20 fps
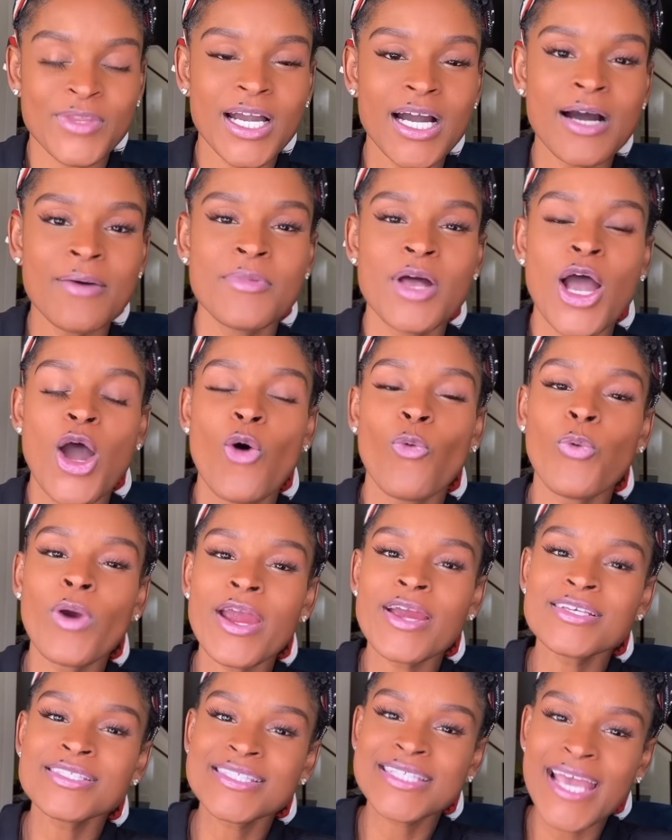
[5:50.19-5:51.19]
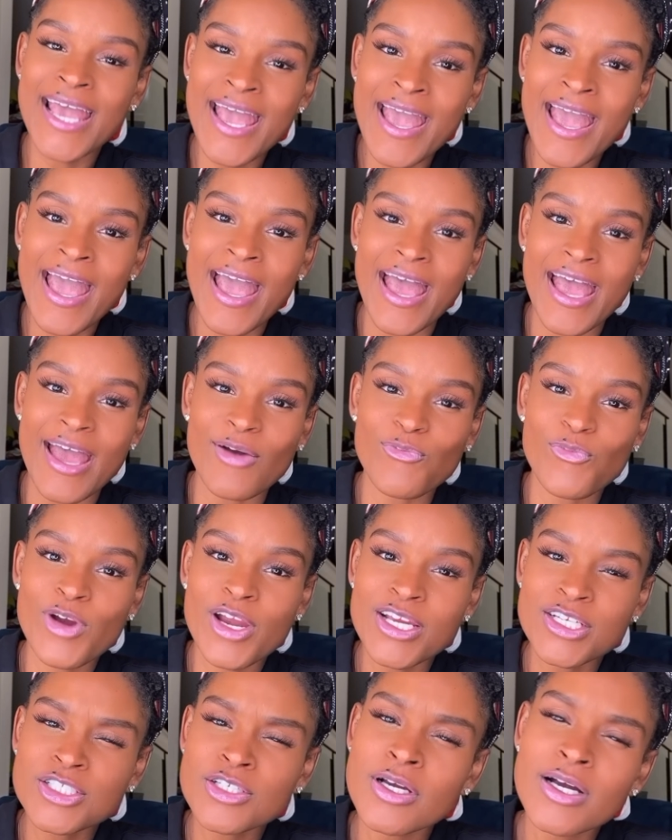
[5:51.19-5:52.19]
Um, where's dad?
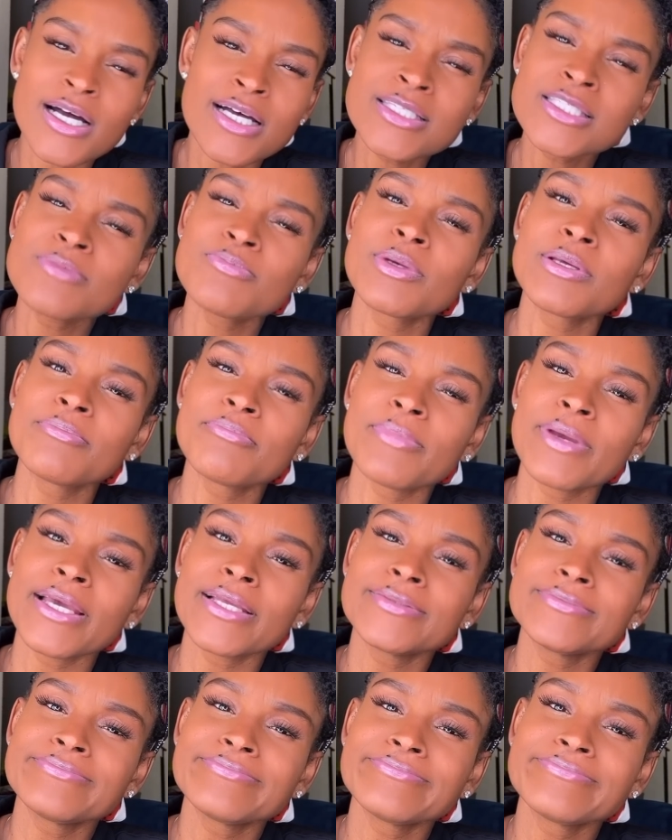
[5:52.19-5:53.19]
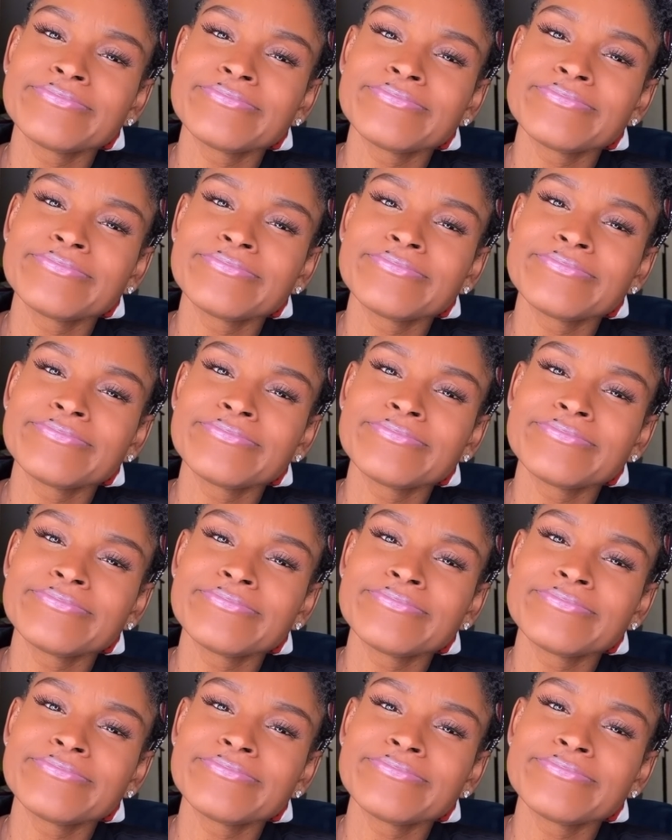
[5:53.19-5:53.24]
Where's your husband been?